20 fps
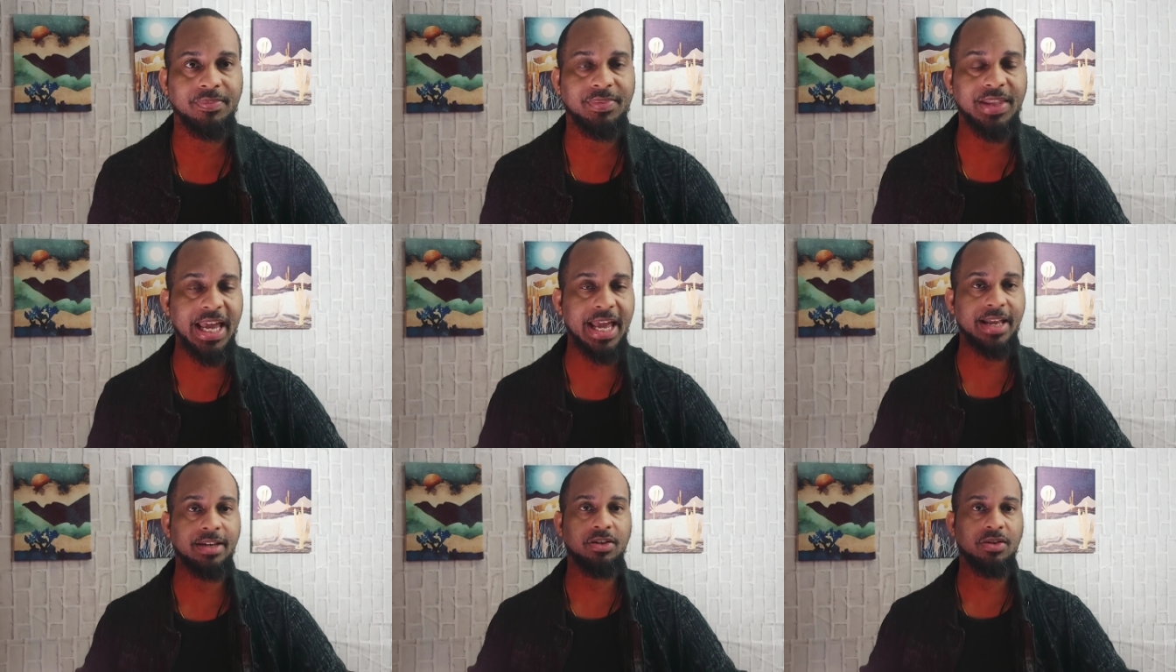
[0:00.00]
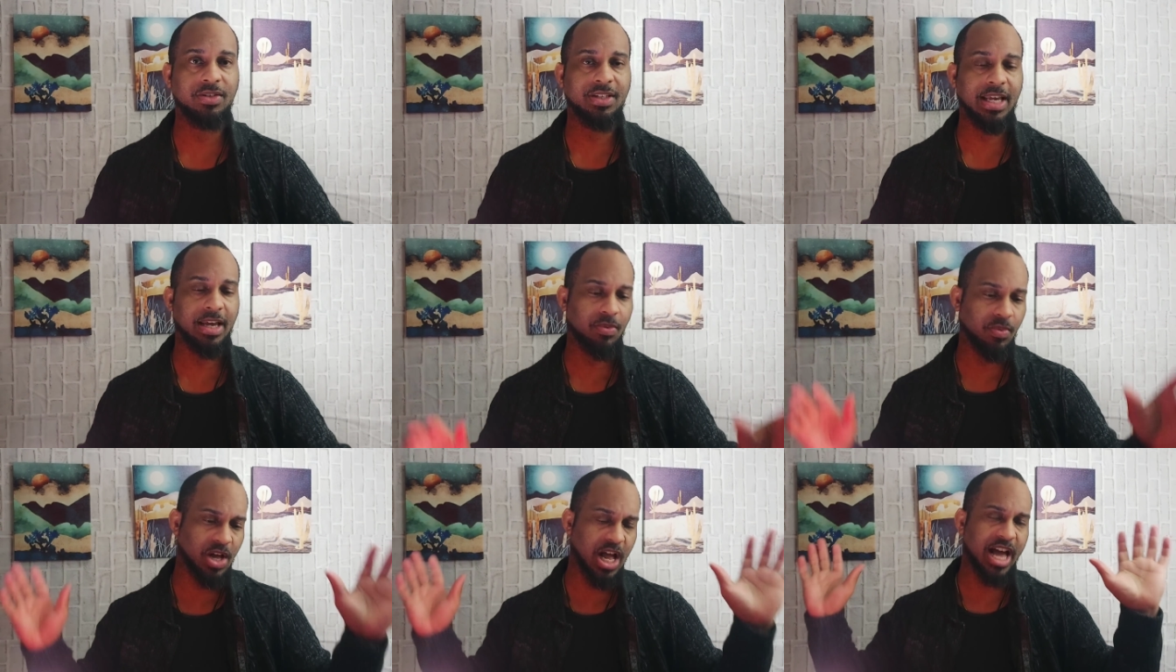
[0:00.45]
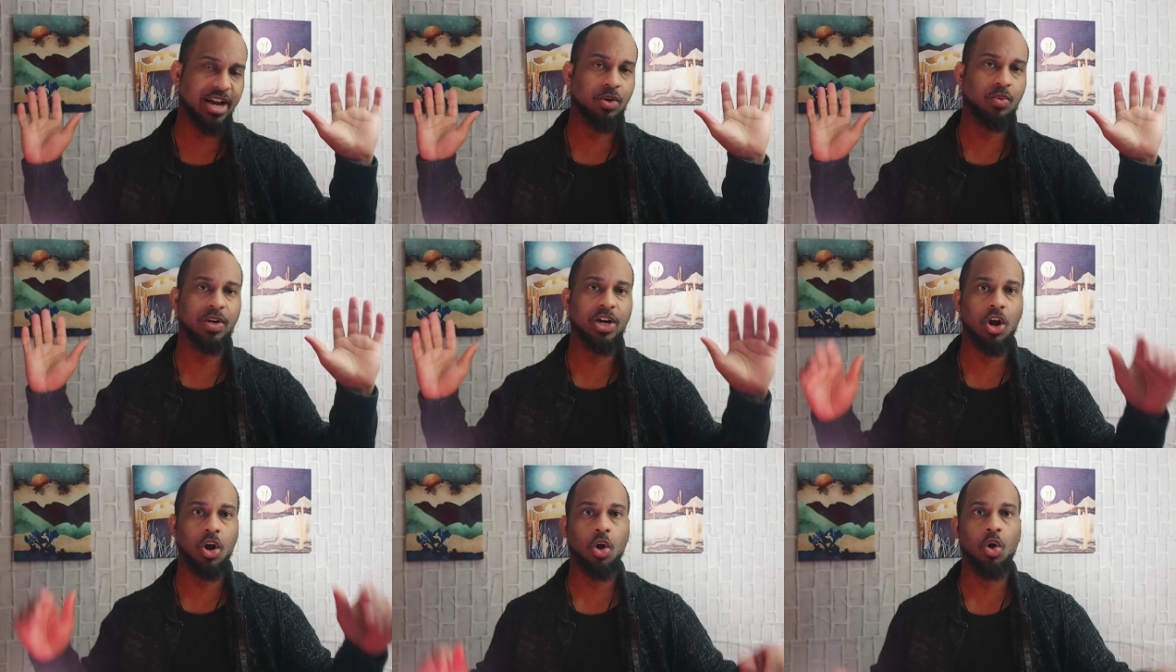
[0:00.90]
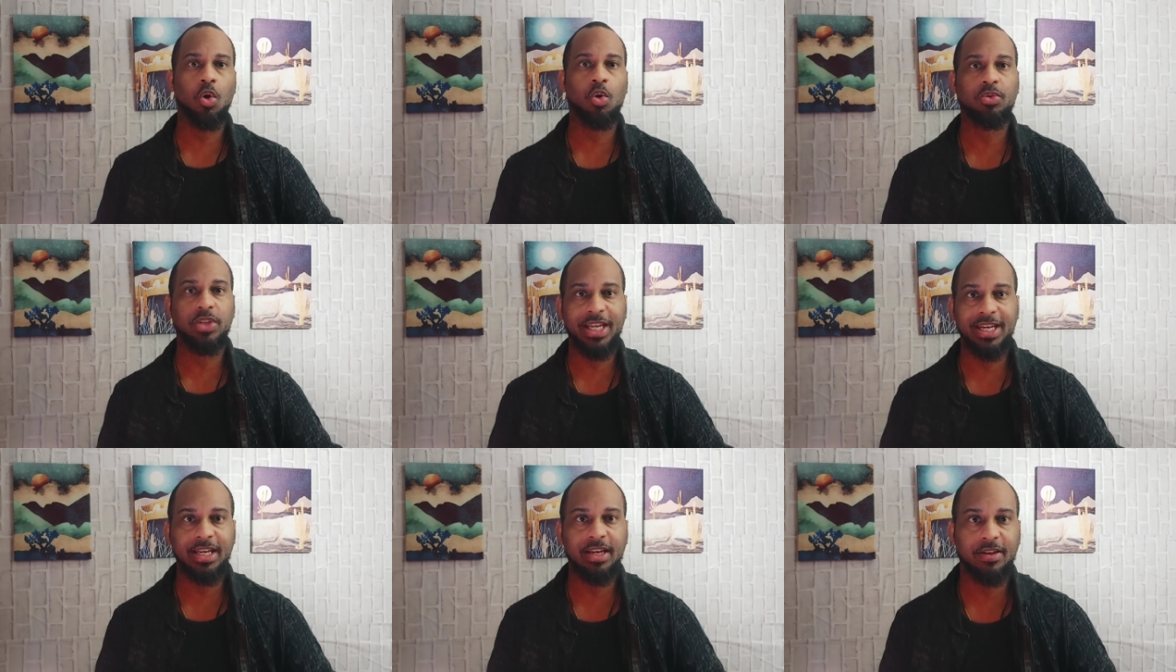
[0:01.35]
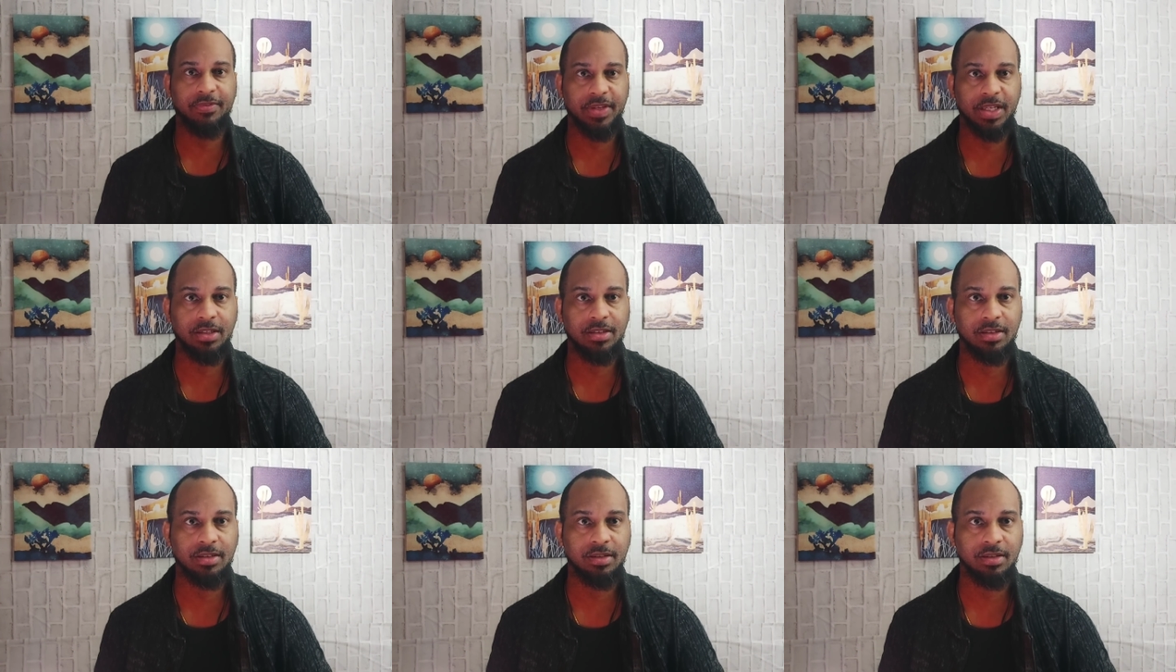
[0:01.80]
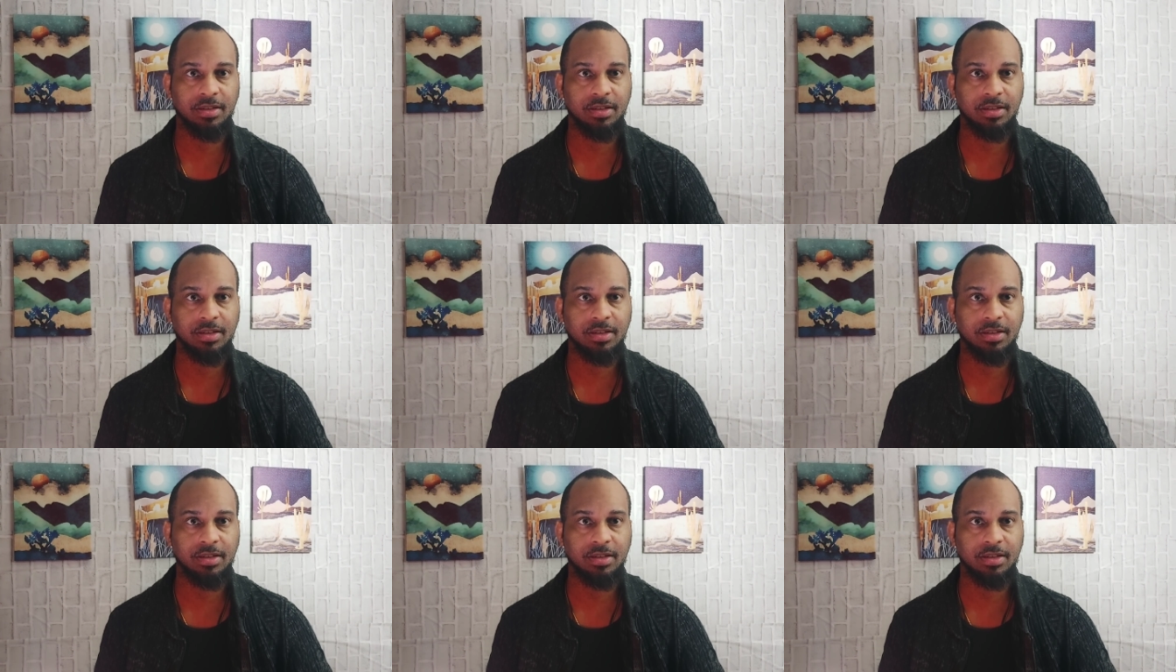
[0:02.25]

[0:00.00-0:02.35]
Then you're saying, well, I don't want to hold any of it.